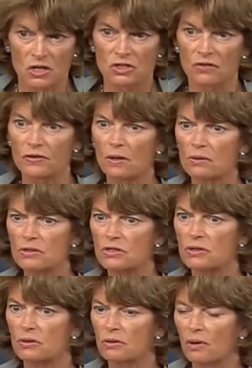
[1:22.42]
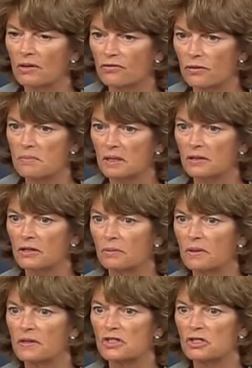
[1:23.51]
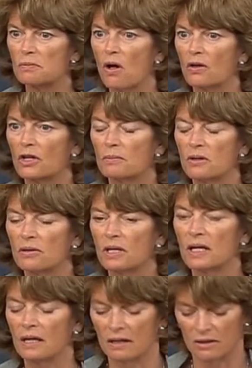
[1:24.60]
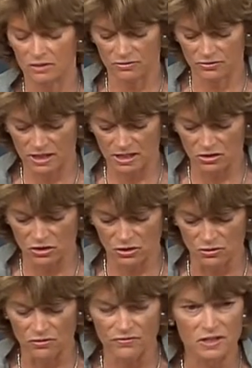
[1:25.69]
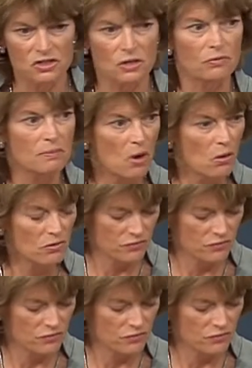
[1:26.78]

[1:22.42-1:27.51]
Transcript: So for those who aren't familiar with this small community of King Cove, it's a remote